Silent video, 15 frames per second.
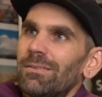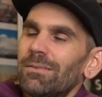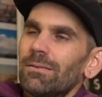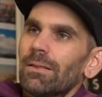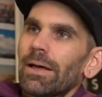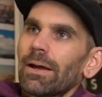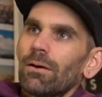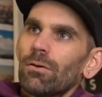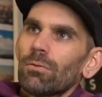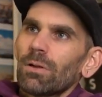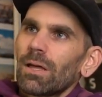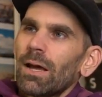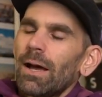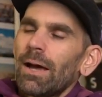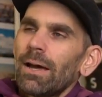like, you're really
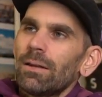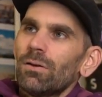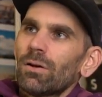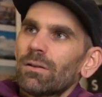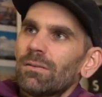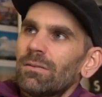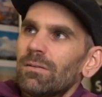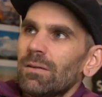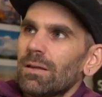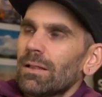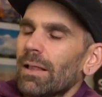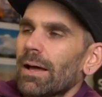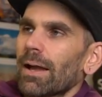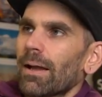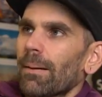high and you can see,
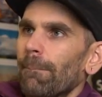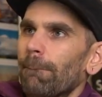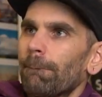like,